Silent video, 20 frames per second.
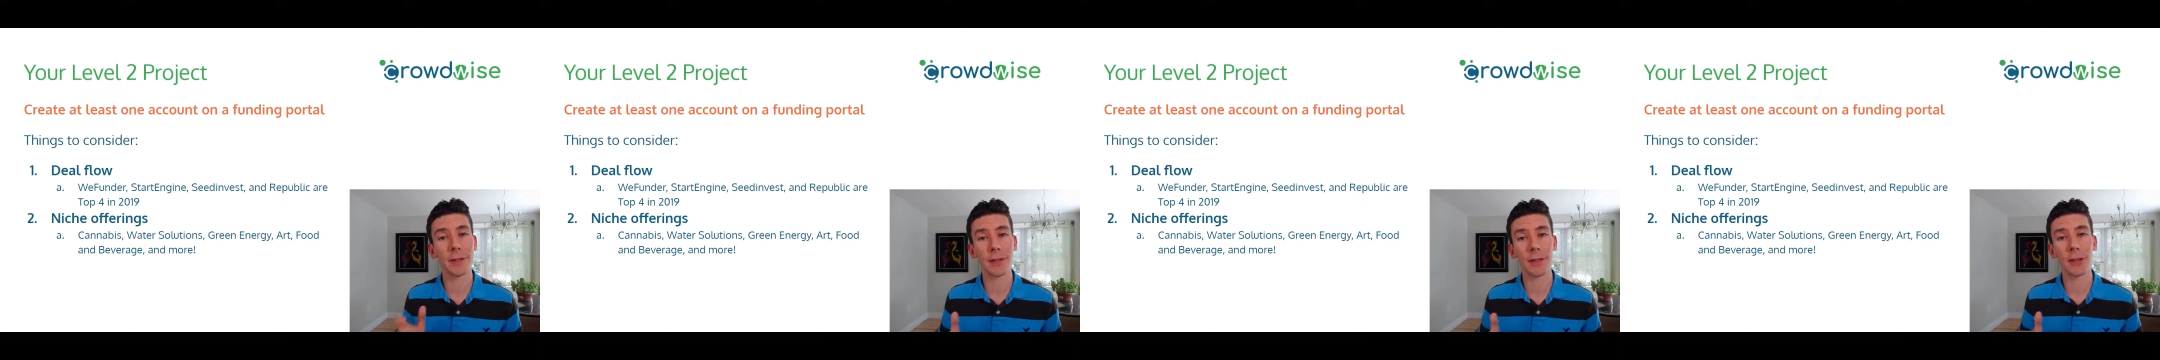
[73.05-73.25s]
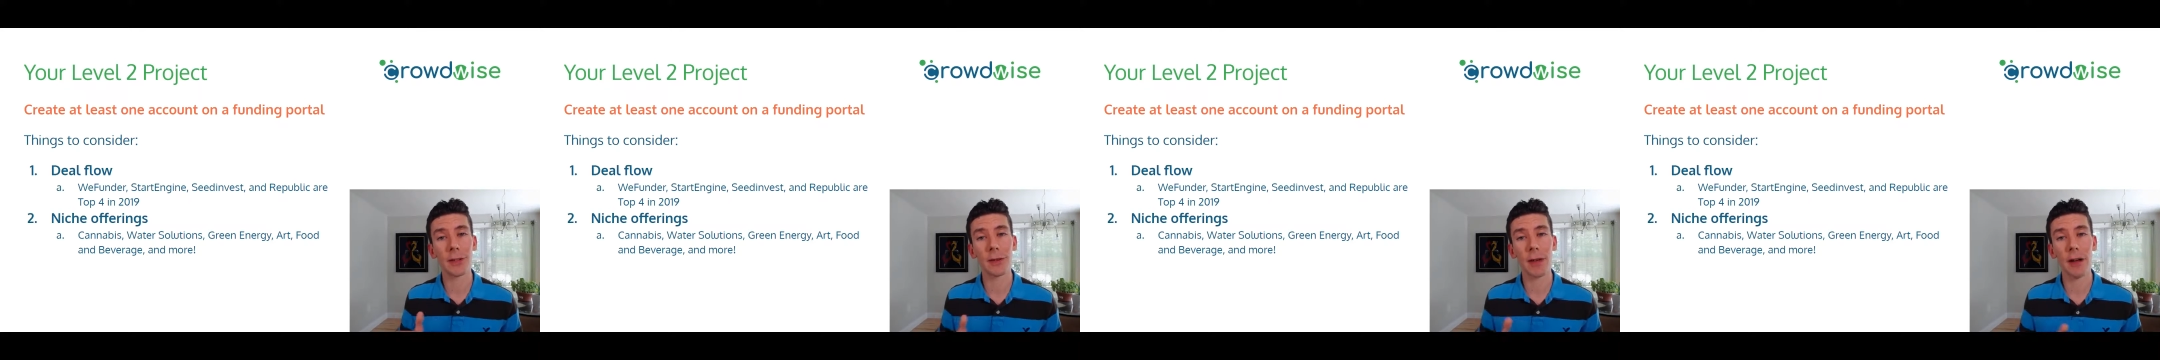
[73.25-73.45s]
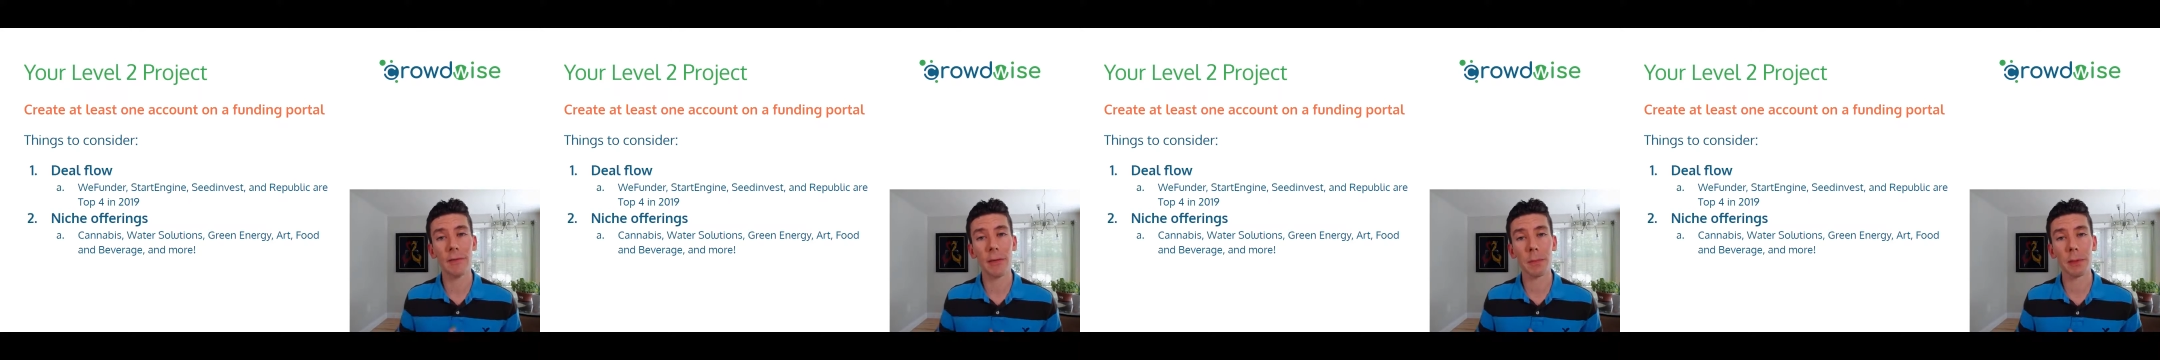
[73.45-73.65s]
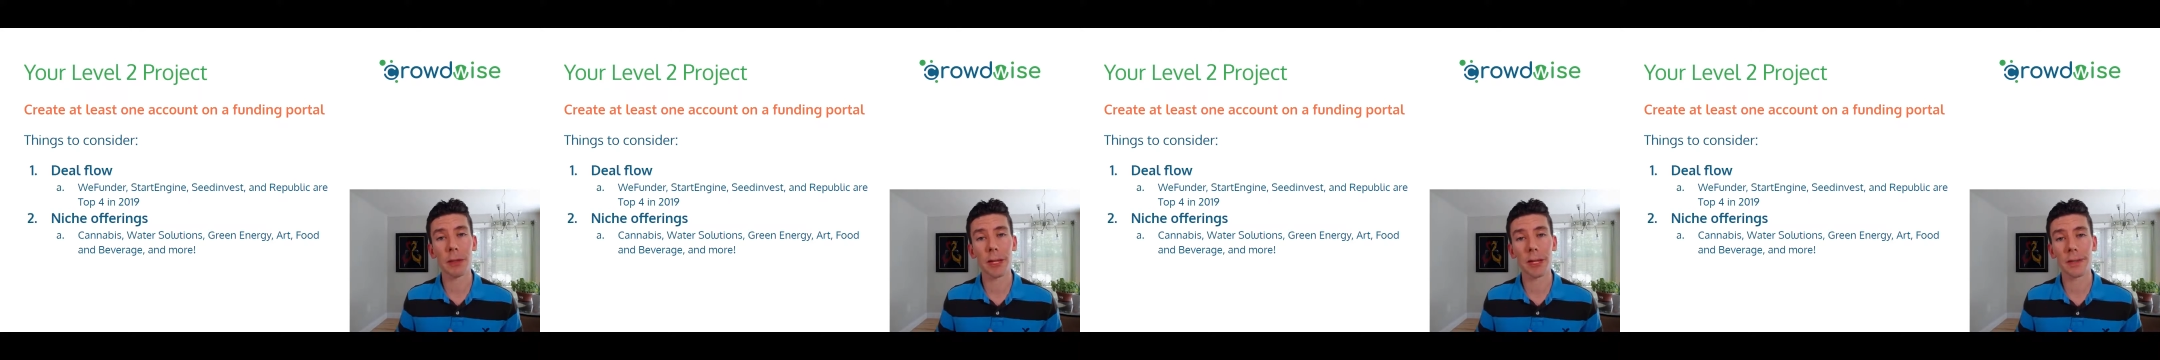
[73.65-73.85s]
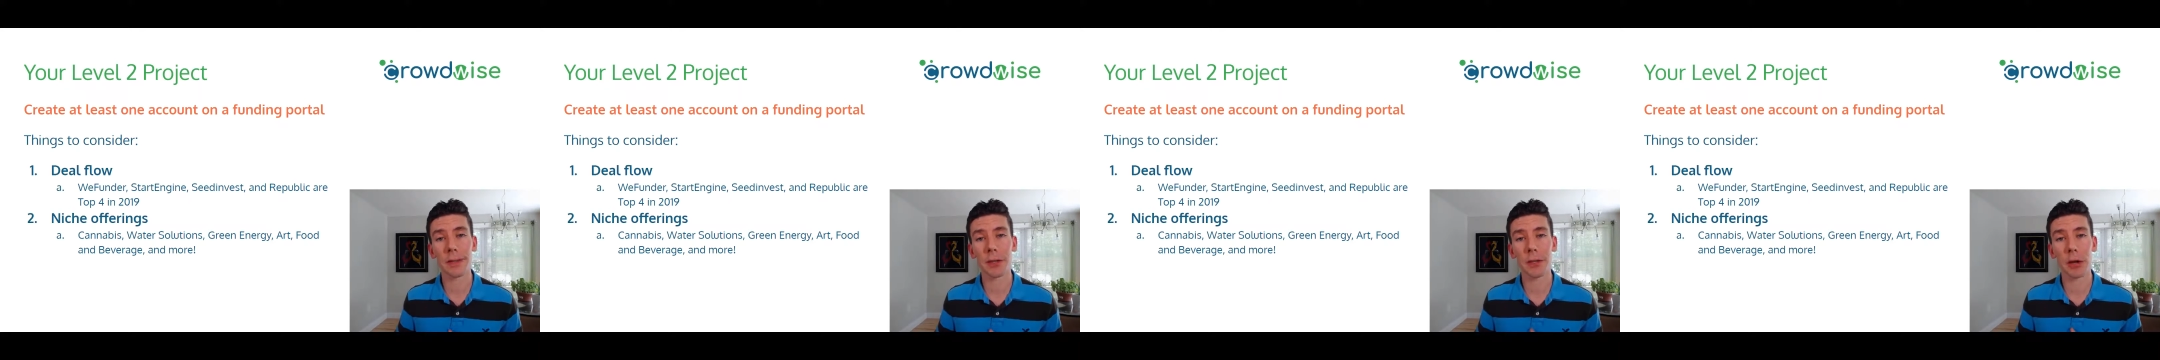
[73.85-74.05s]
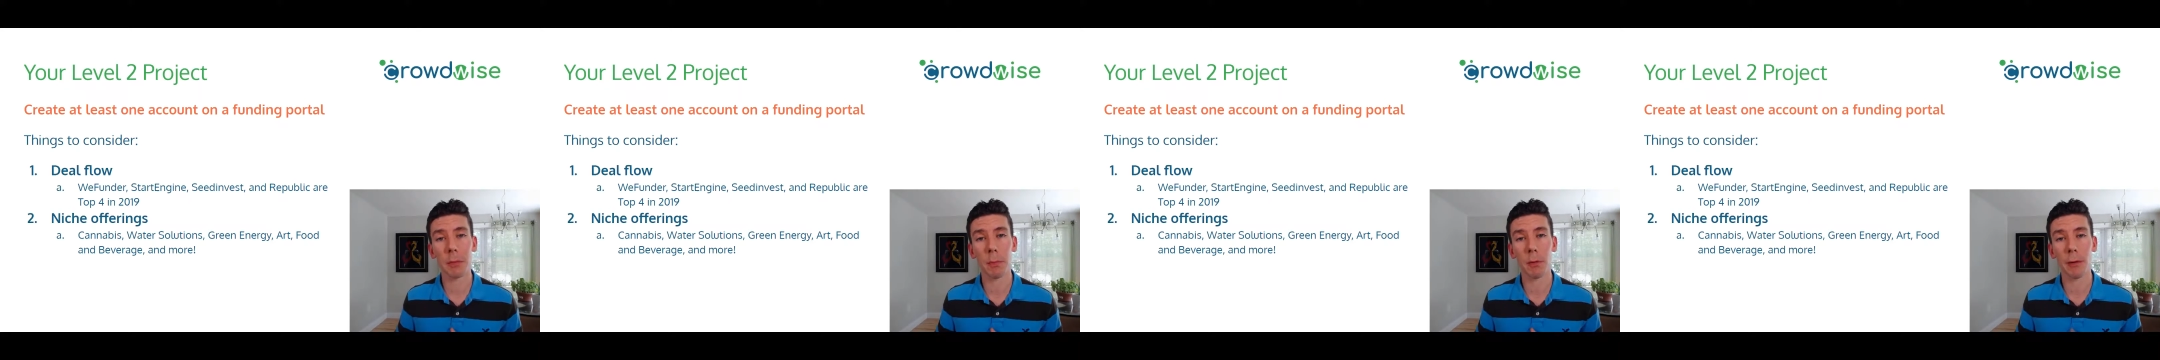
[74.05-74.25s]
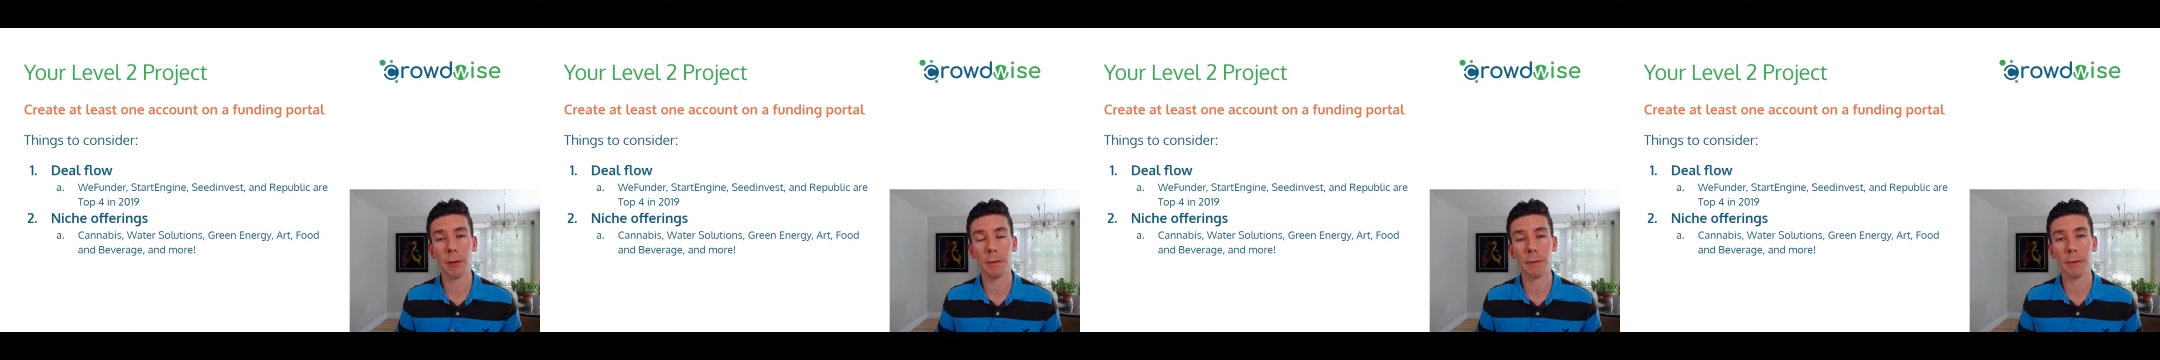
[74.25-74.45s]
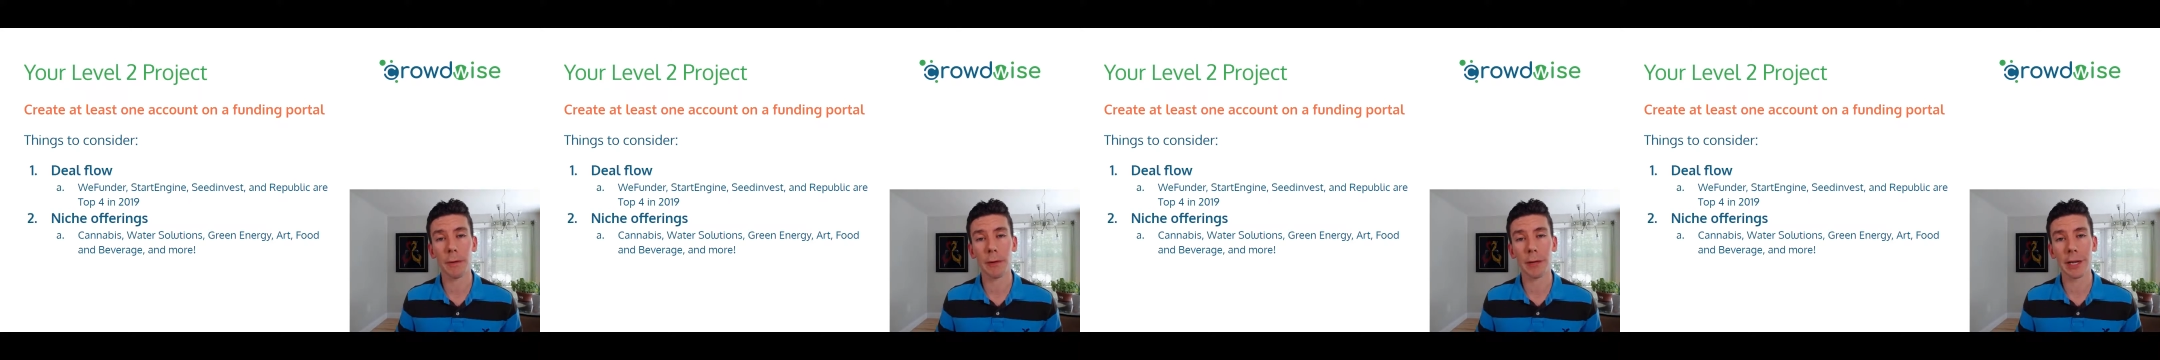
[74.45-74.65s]
do have a place in your
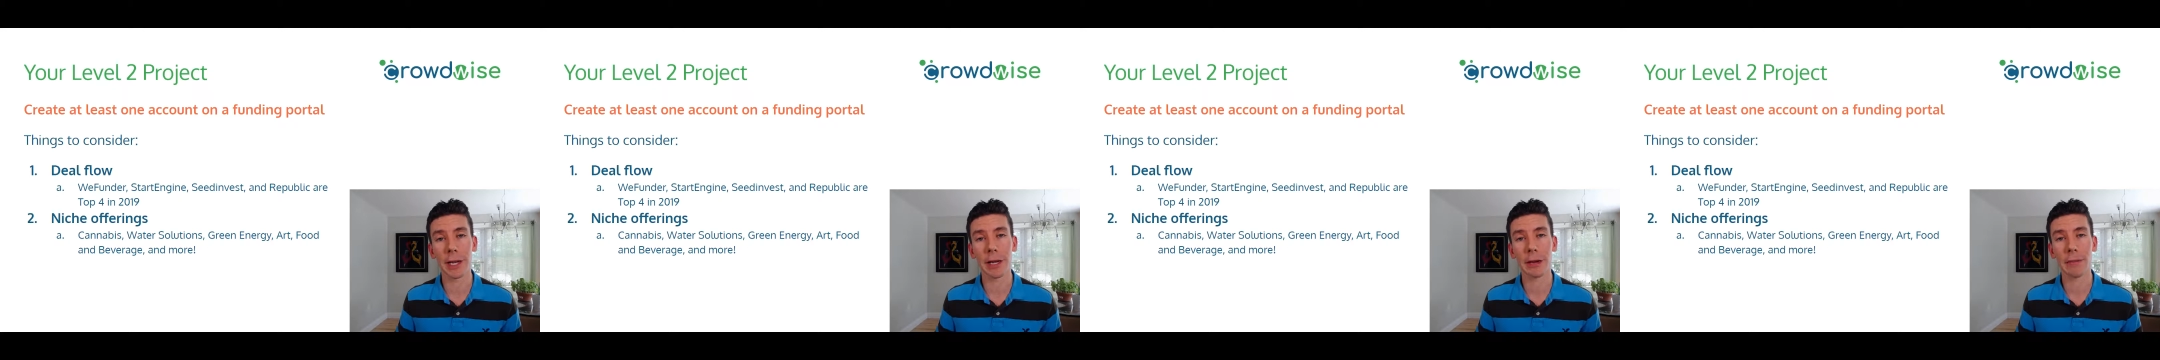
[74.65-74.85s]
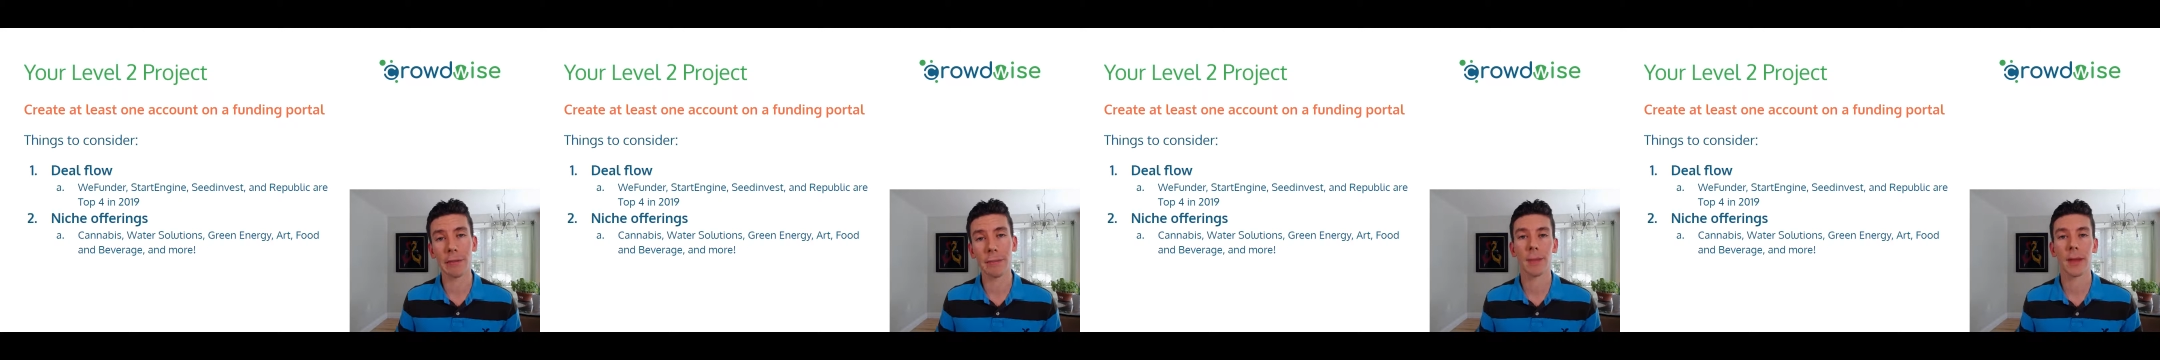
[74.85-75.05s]
portfolio.